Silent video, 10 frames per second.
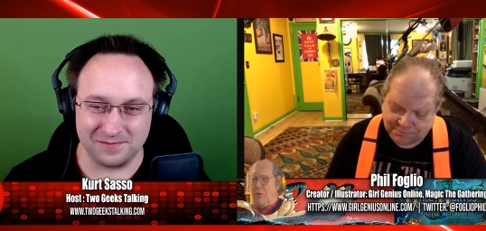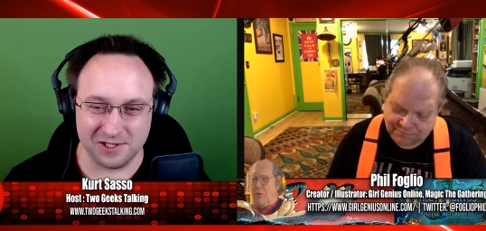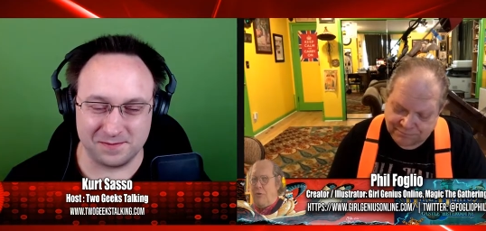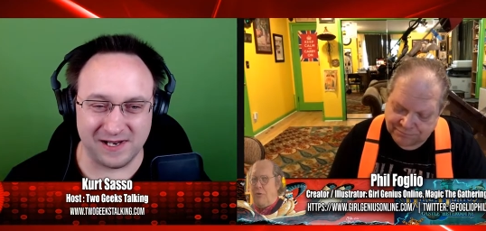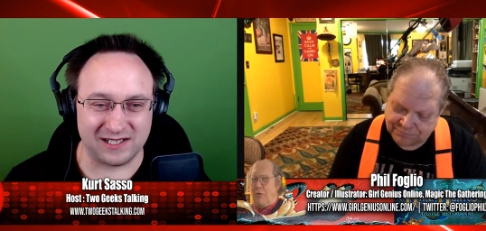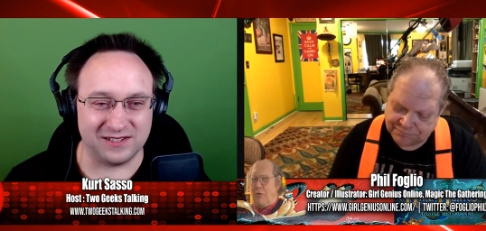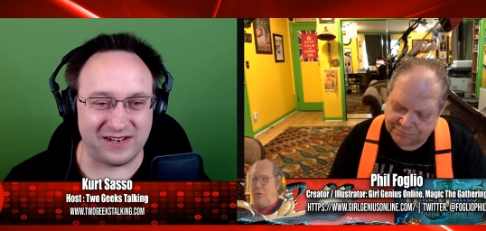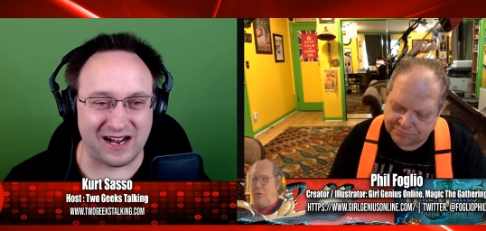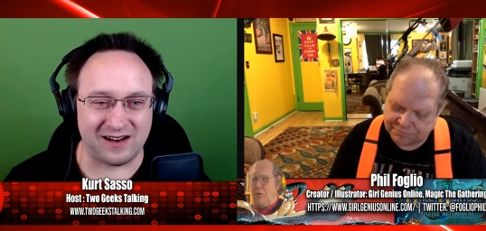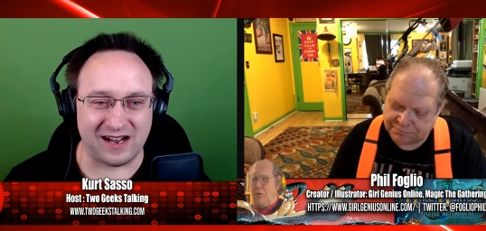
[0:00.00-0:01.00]

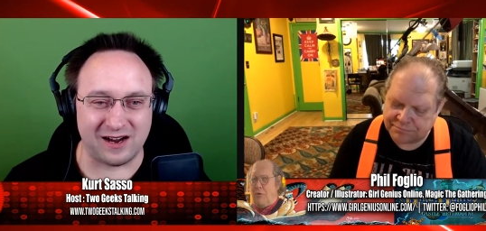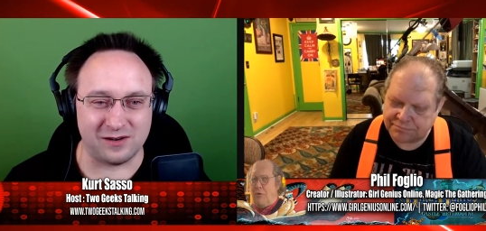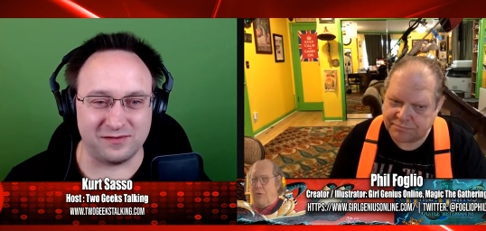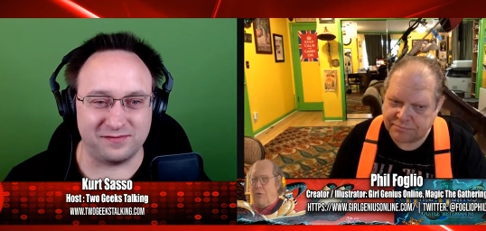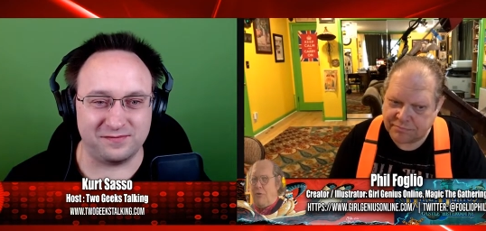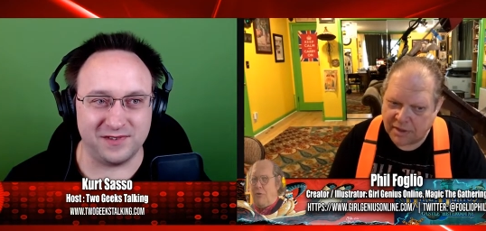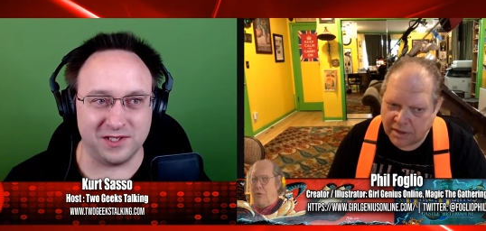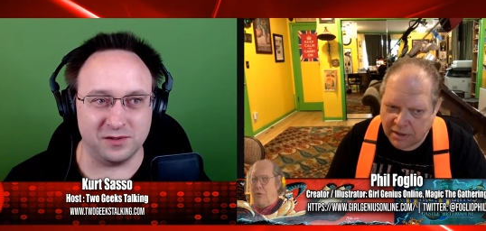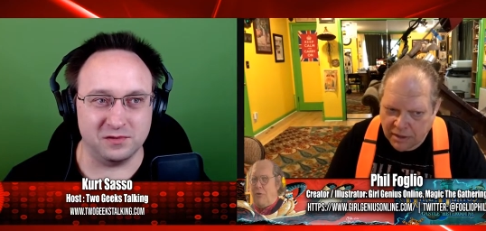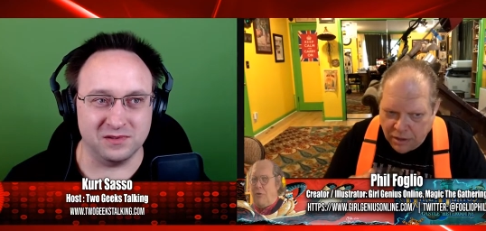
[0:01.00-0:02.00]
Speaker 1: Perspective. How how have
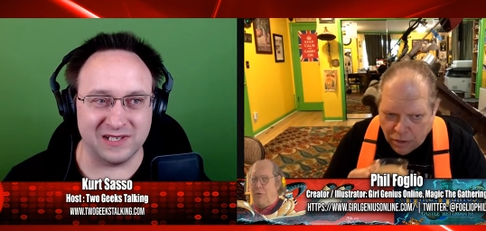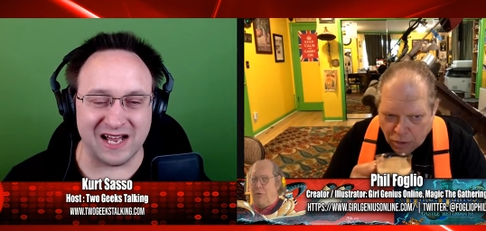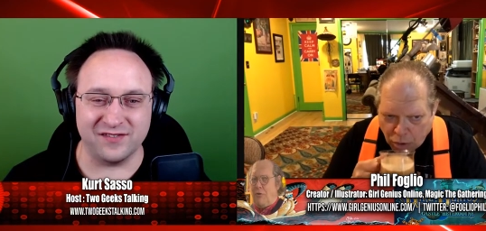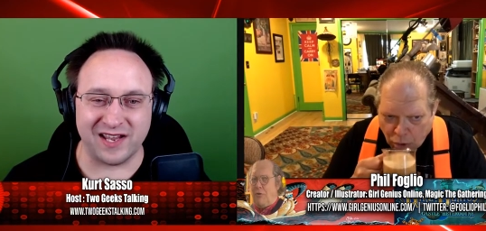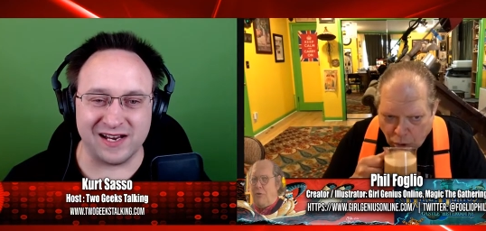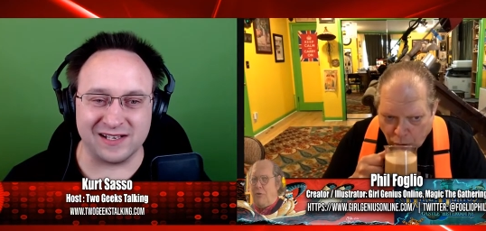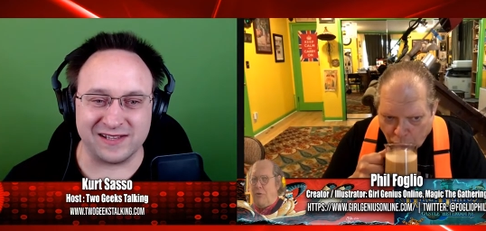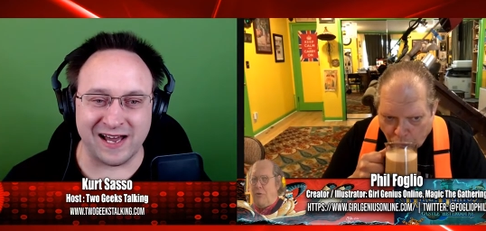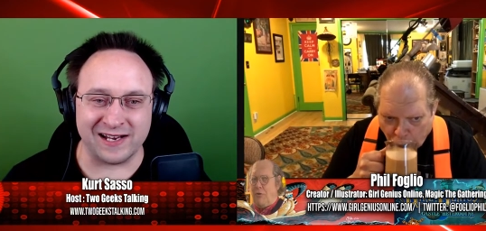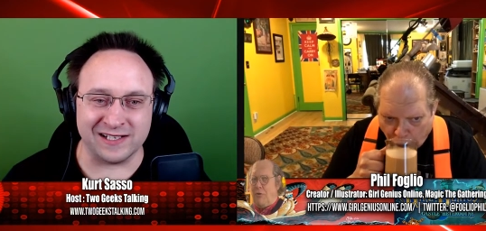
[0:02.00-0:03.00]
you
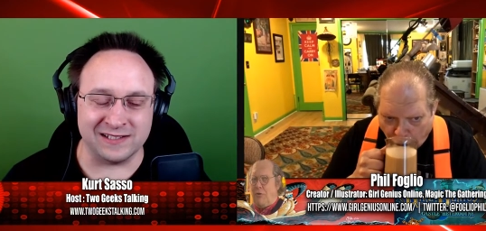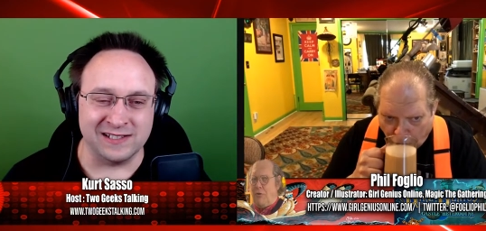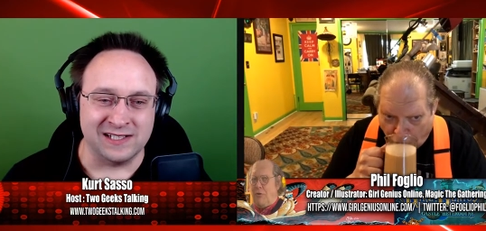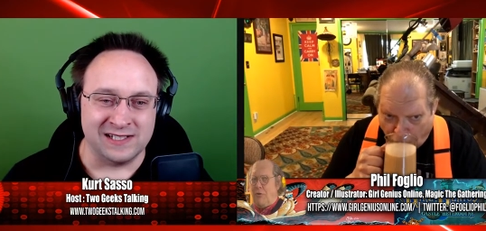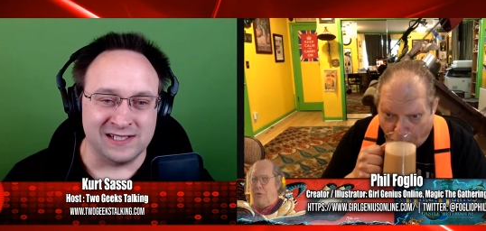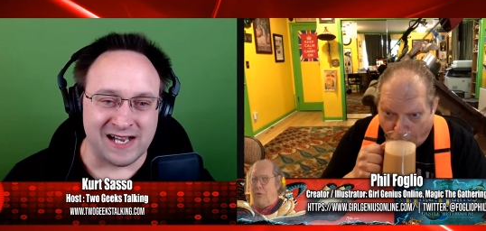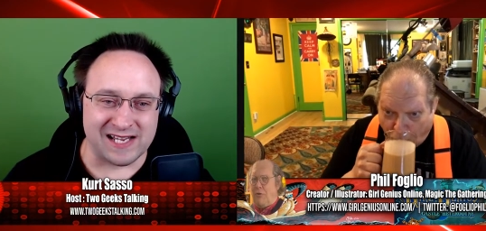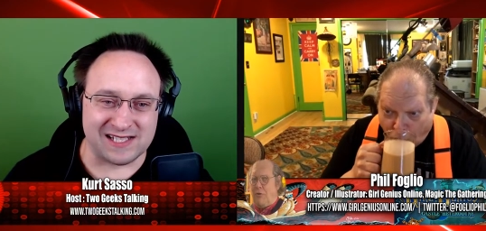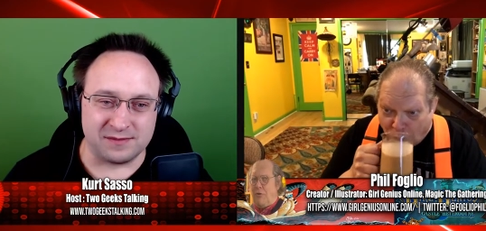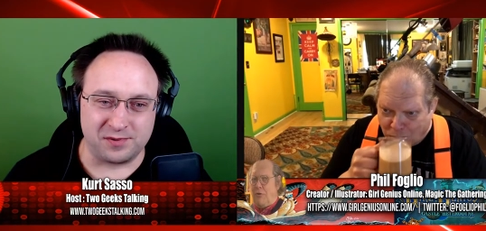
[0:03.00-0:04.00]
navigated that, and
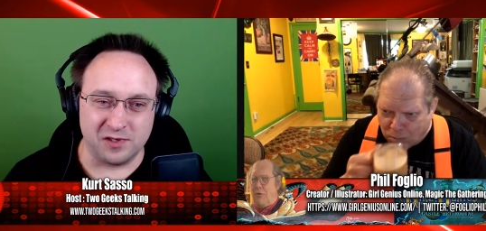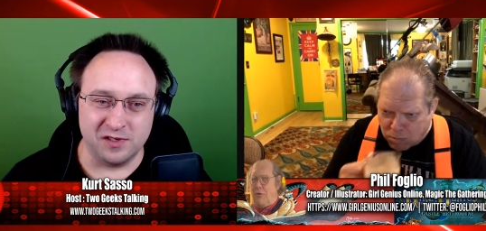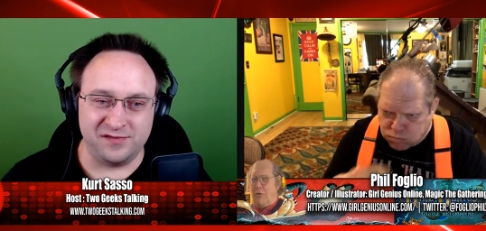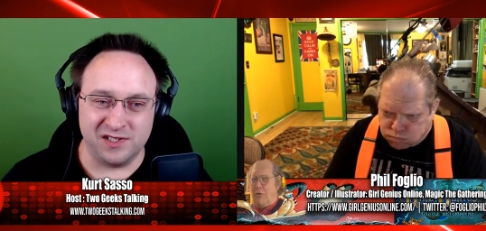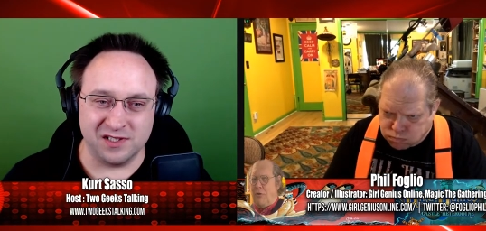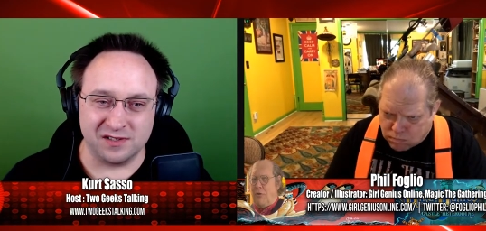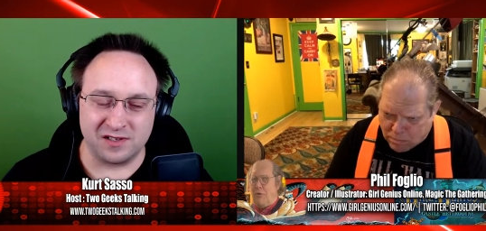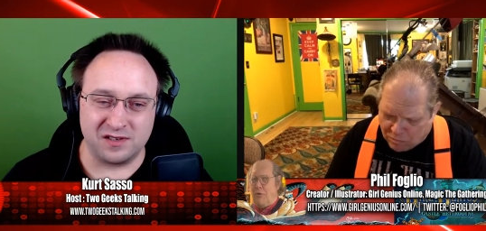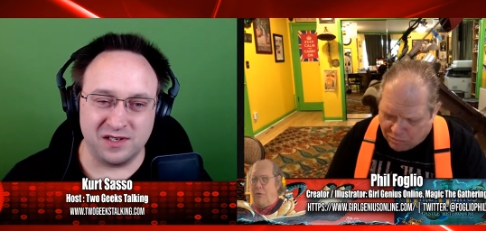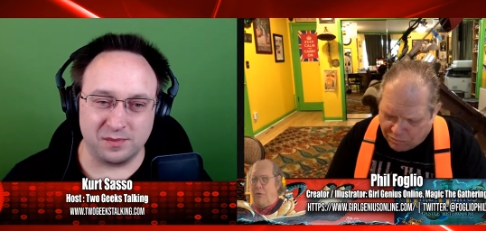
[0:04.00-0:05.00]
has it improved
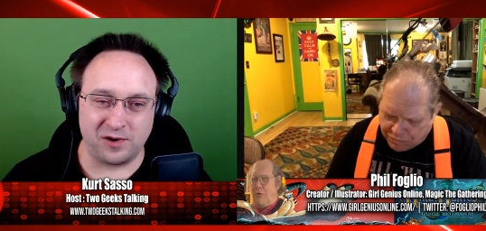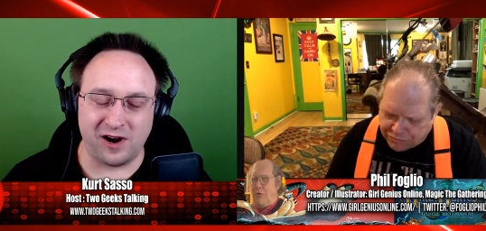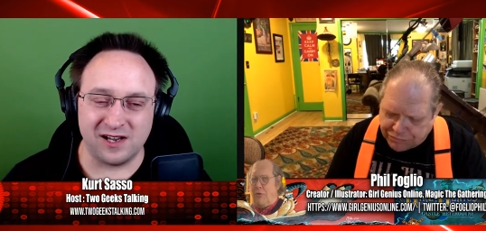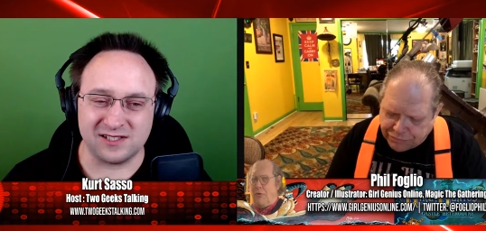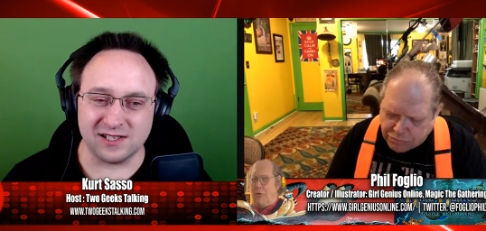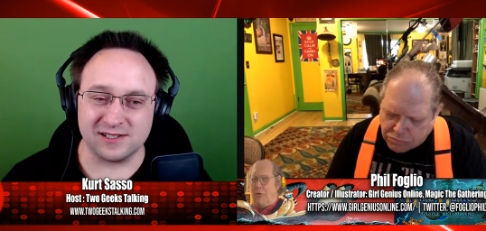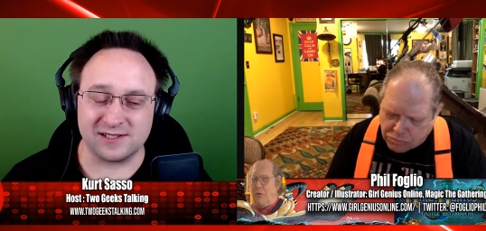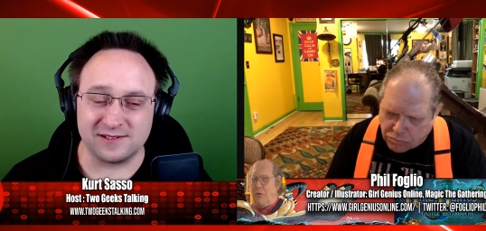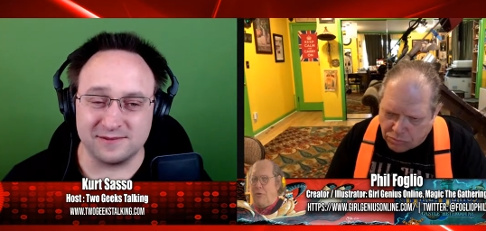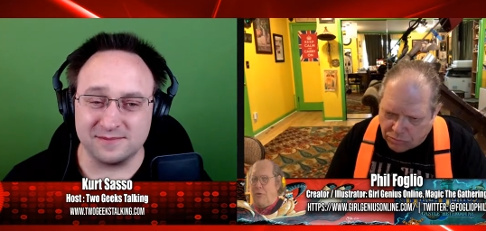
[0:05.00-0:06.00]
your your
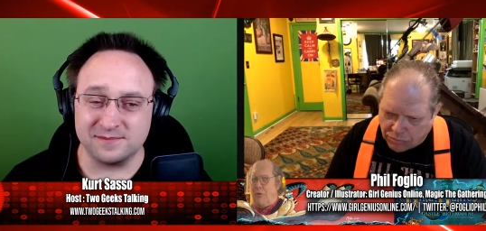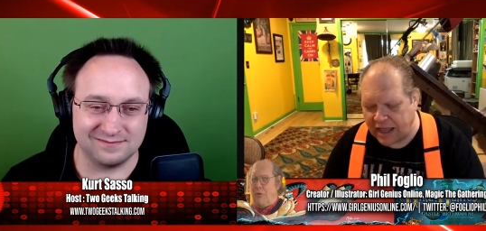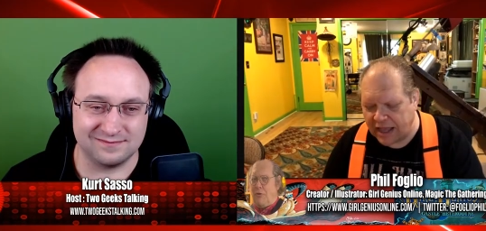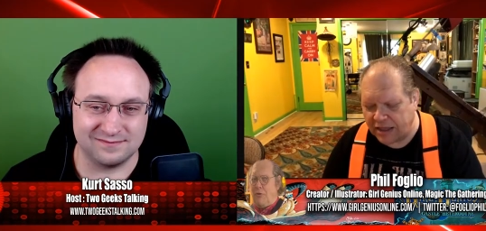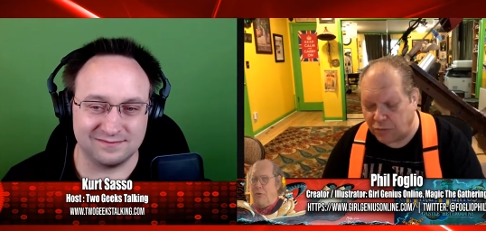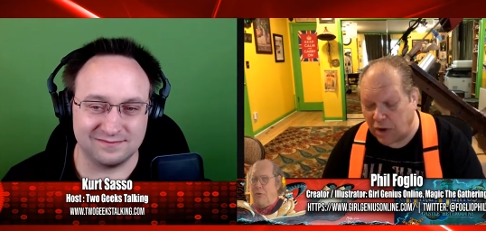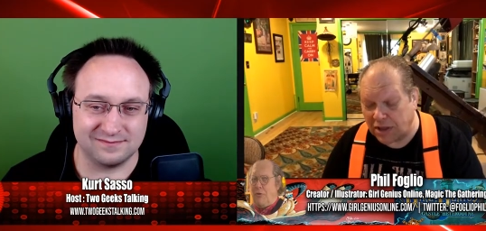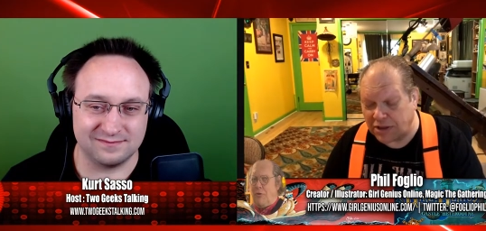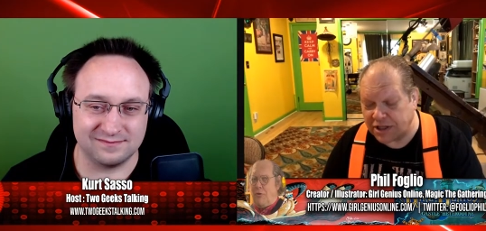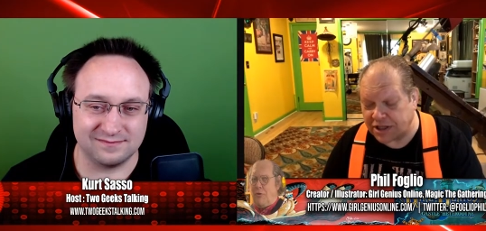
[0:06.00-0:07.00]
process?
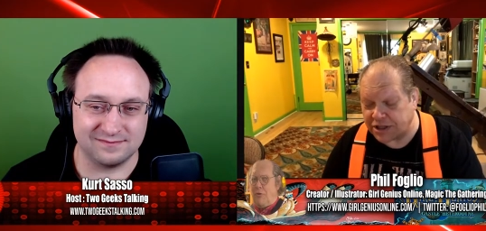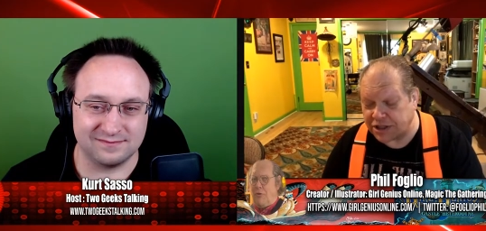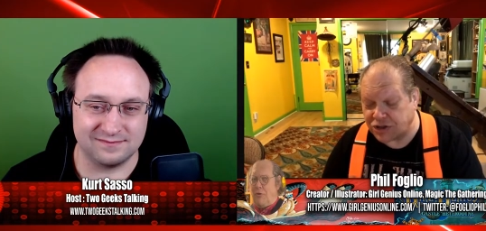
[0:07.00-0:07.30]
Speaker 2: Well, the, the